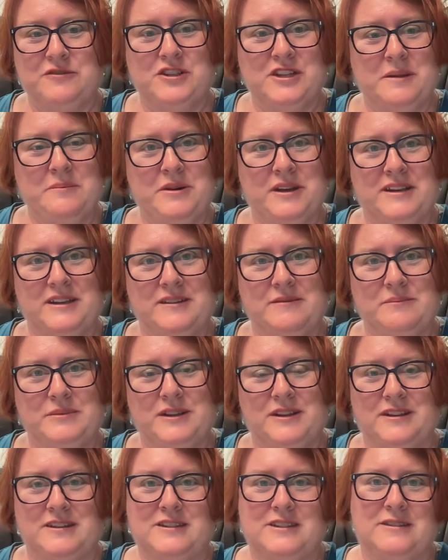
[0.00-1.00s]
for somebody,
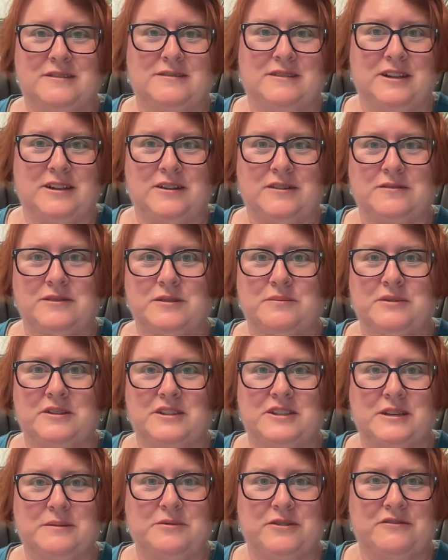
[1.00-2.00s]
because, the
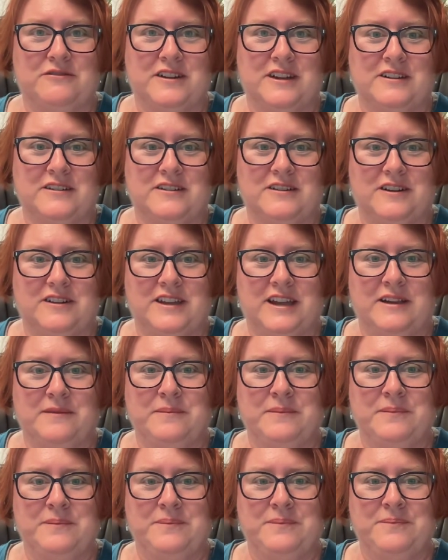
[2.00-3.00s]
placebo effect and all that.
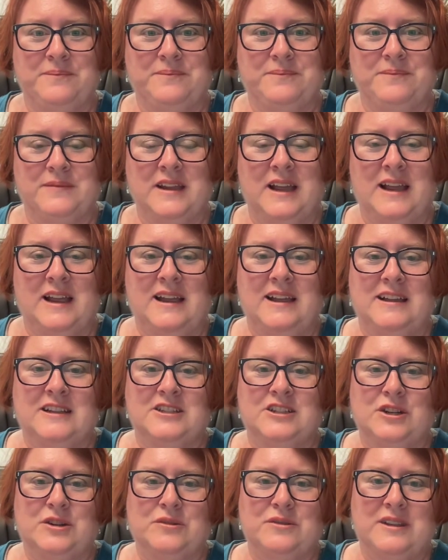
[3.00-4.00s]

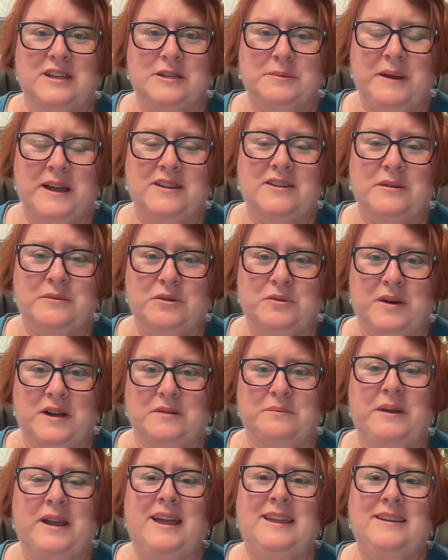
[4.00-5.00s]
So that's path number
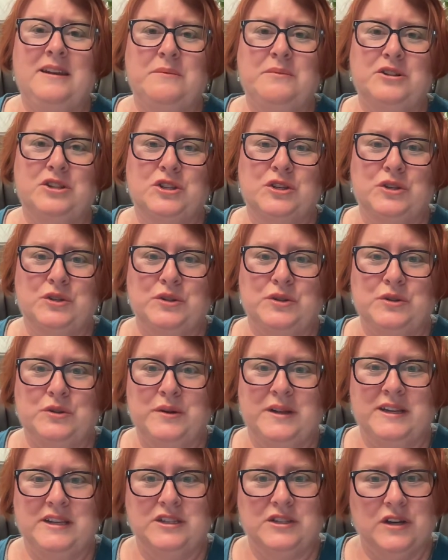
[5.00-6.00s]
1. Path number
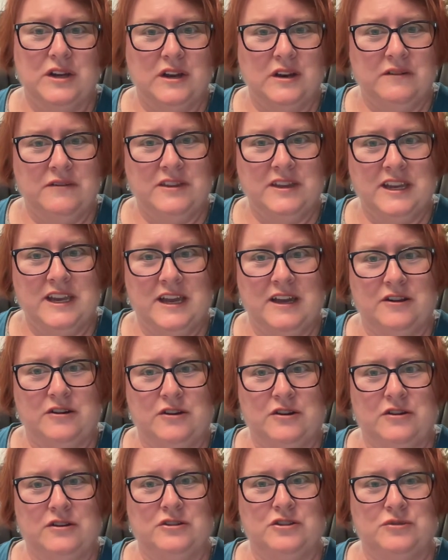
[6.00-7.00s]
2 is
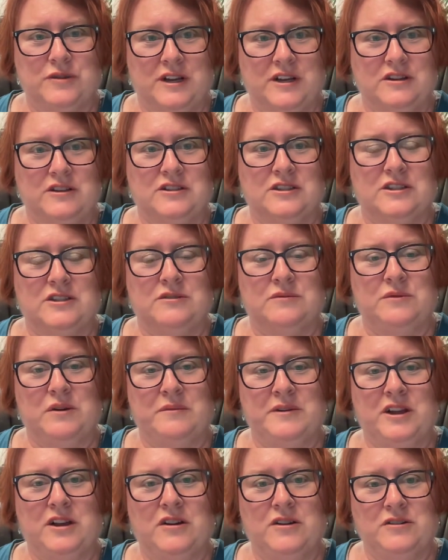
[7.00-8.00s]
over-the-counter drugs, what
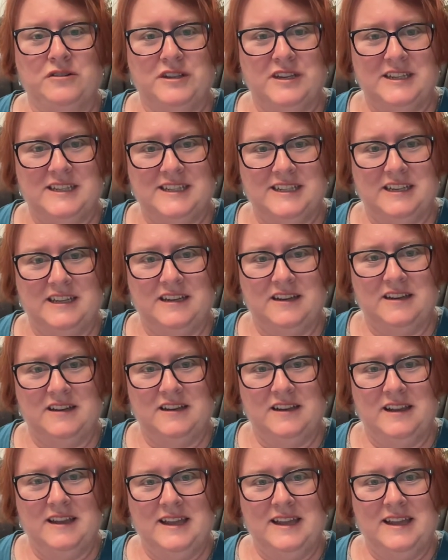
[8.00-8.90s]
we call OTC.